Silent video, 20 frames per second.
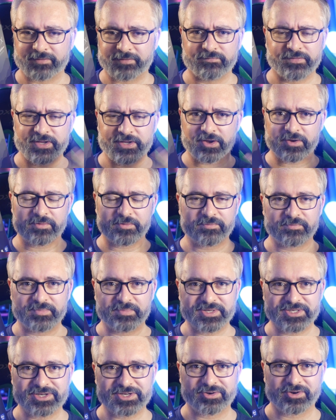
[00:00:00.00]
video
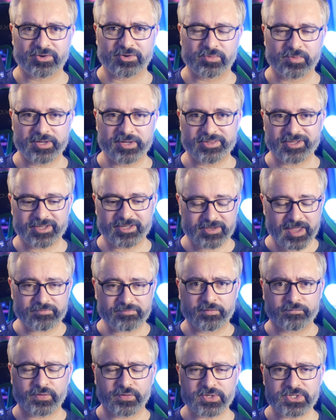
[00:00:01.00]
material where they
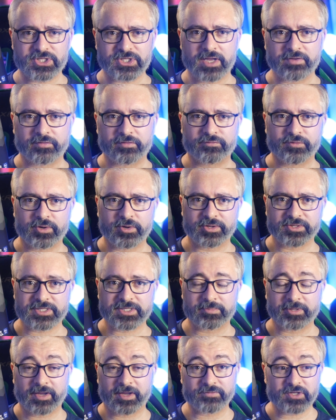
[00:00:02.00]
have a voiceover for it or something.